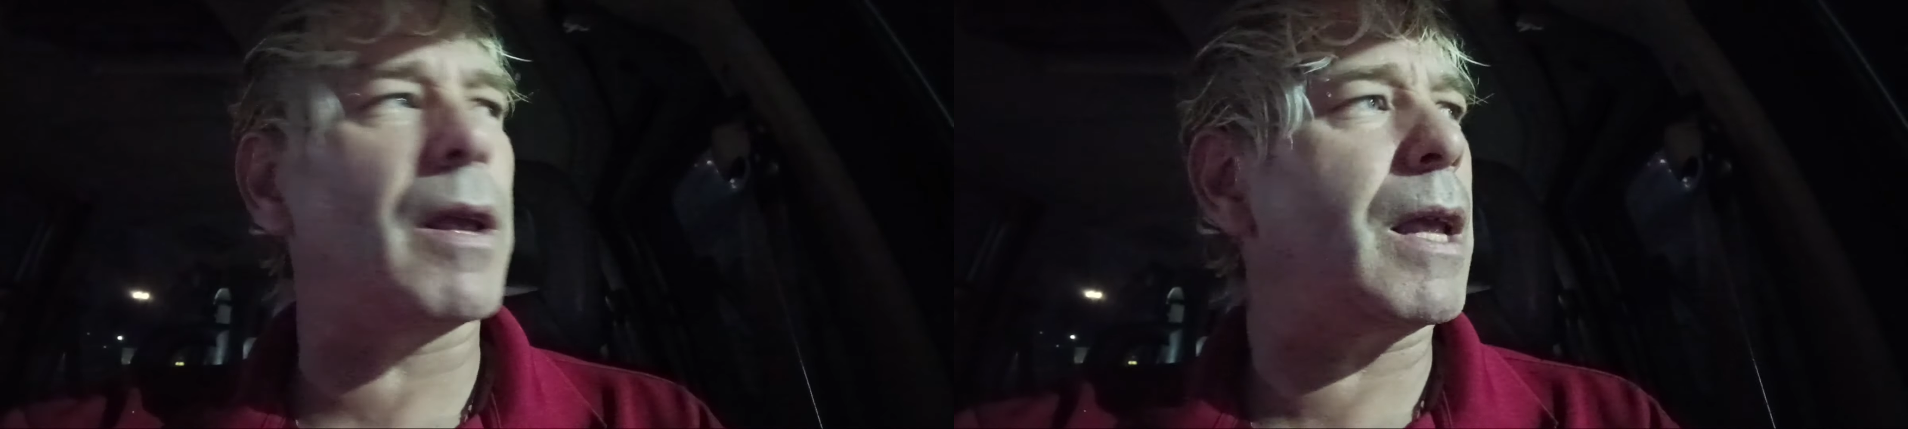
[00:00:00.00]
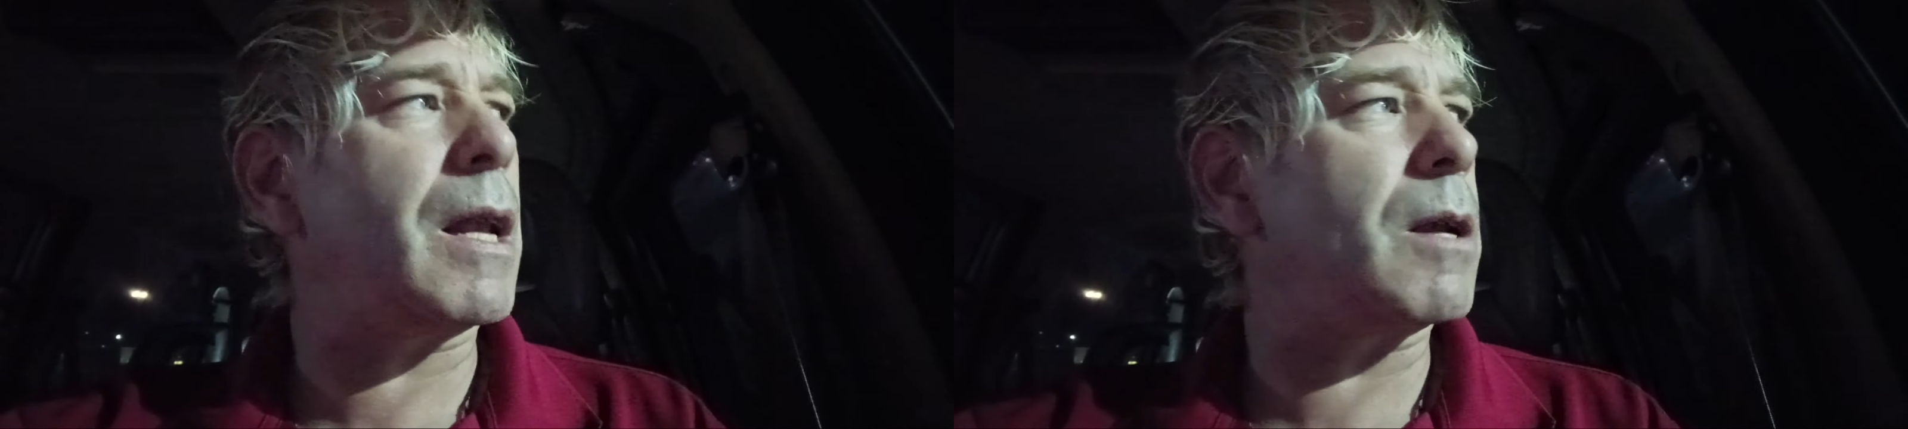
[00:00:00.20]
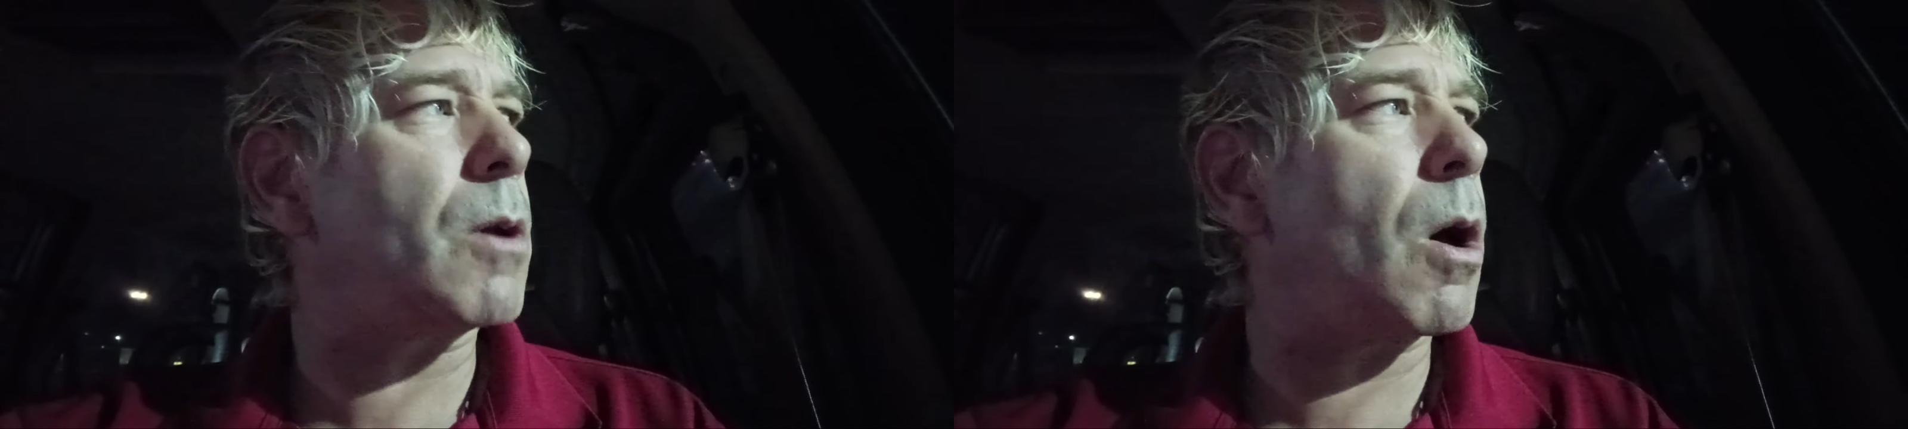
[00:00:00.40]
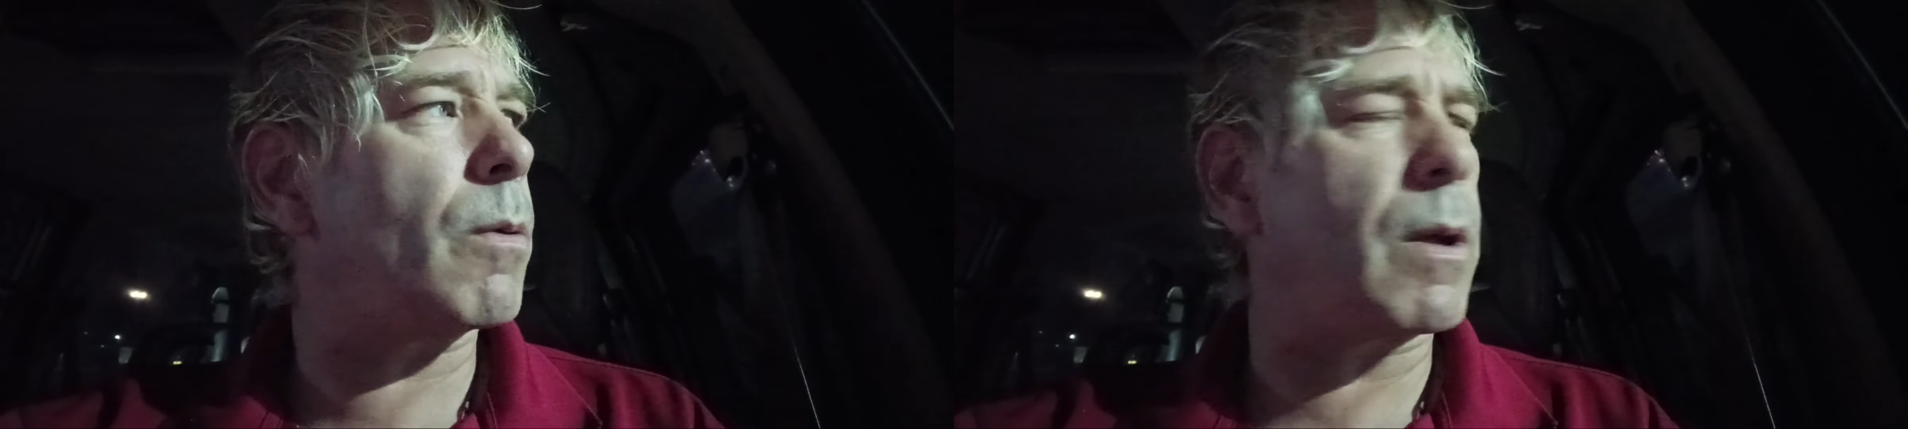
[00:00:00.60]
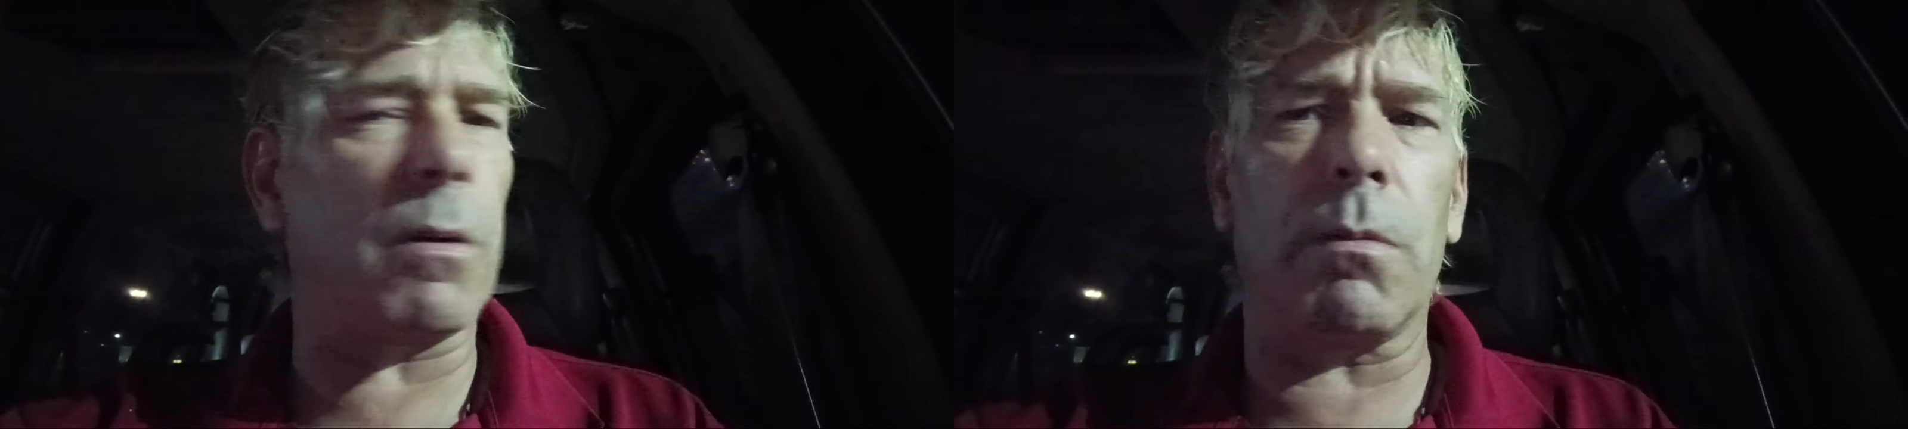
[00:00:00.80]
he didn't know
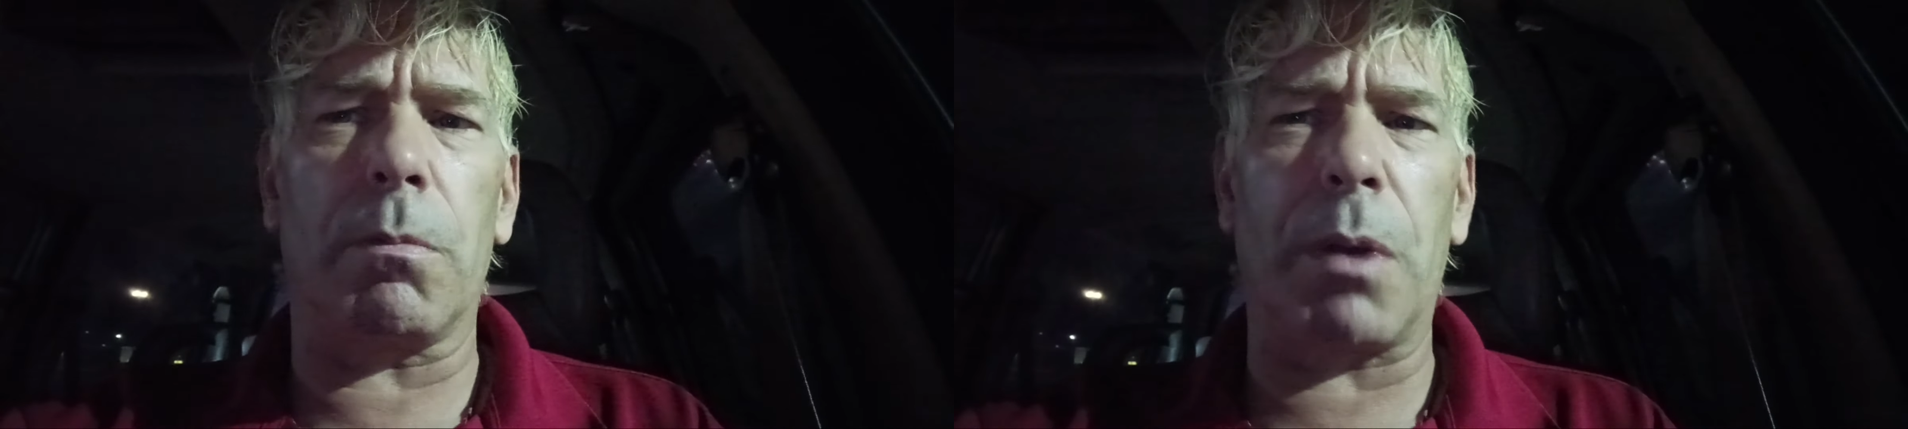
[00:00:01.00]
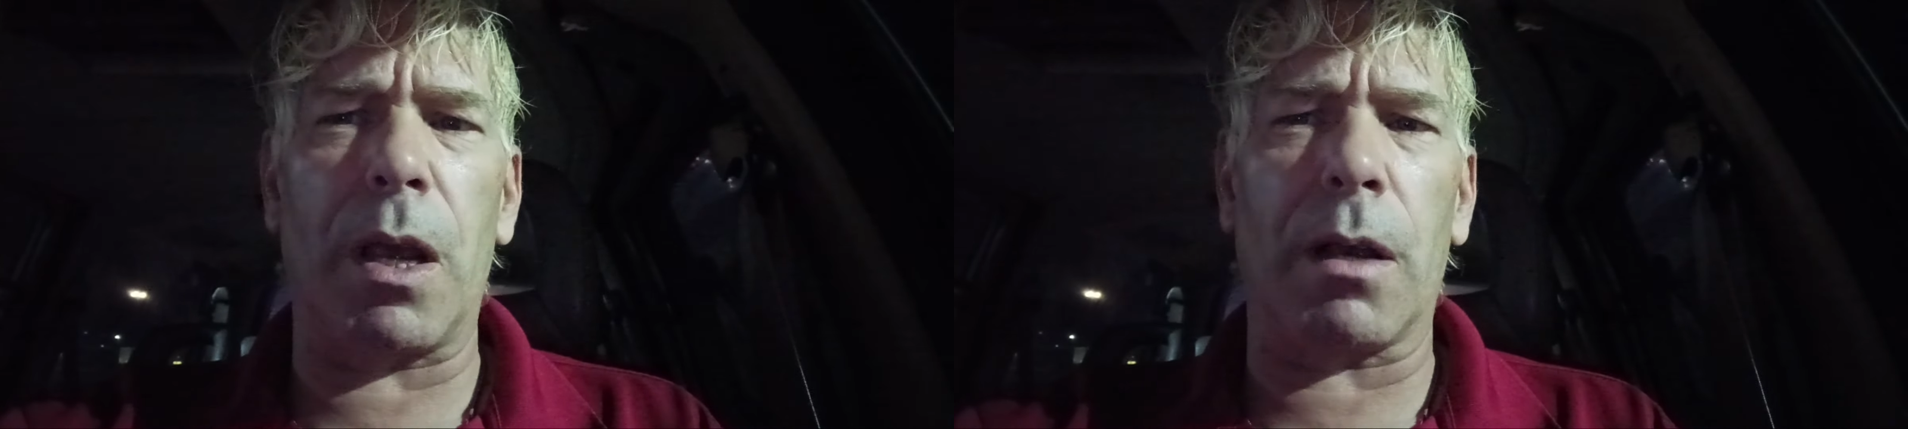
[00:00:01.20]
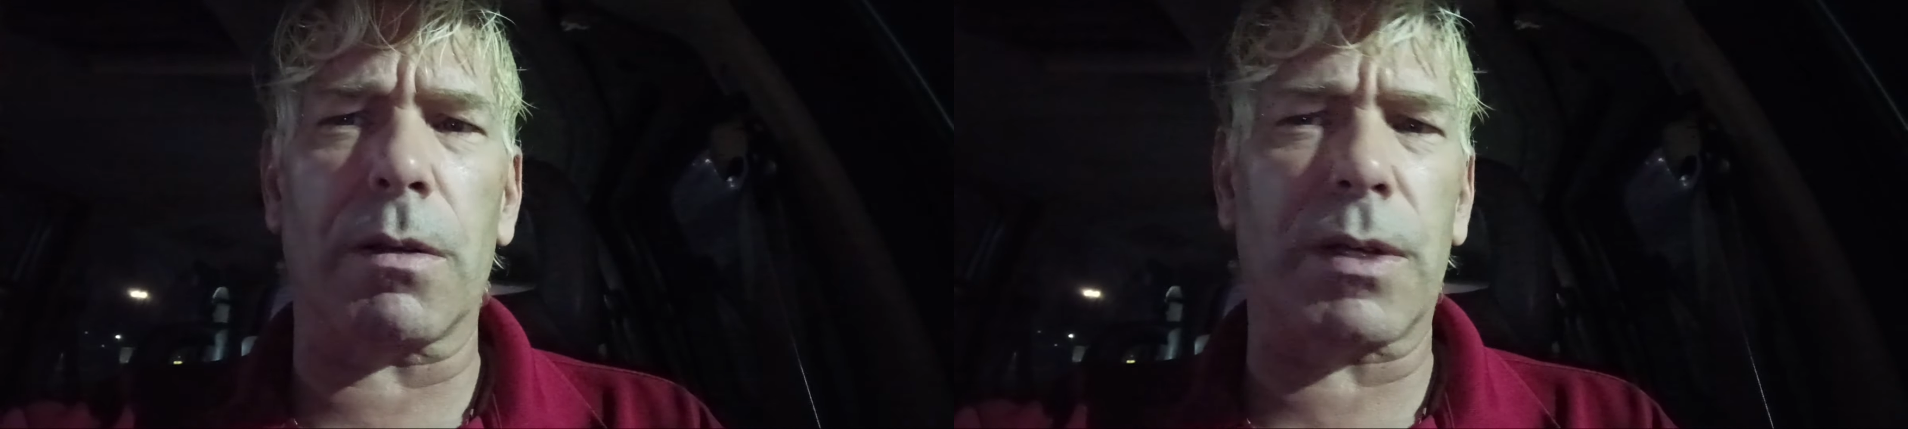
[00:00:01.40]
that being a